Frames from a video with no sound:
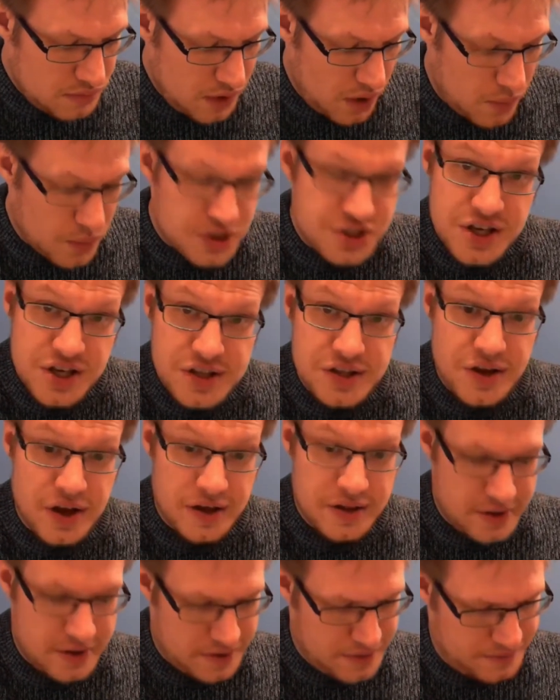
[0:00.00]
which is
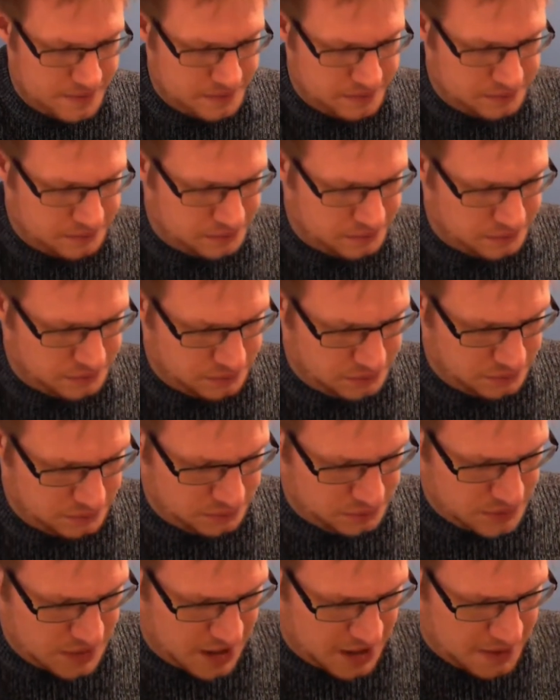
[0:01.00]
nice.
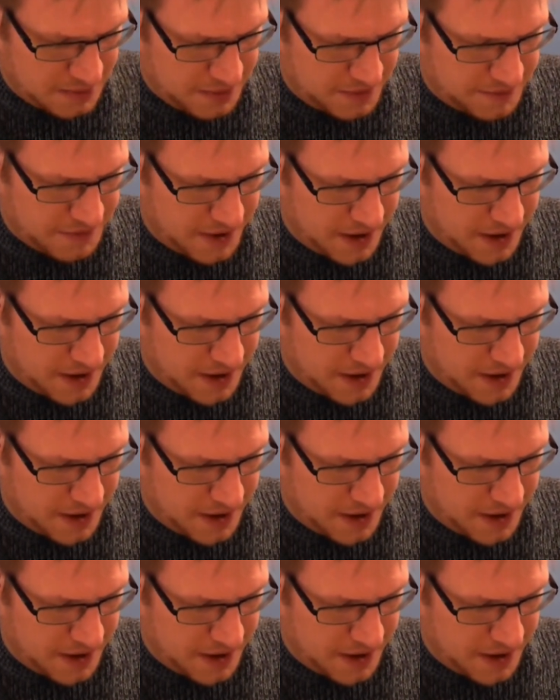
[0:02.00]
Let's be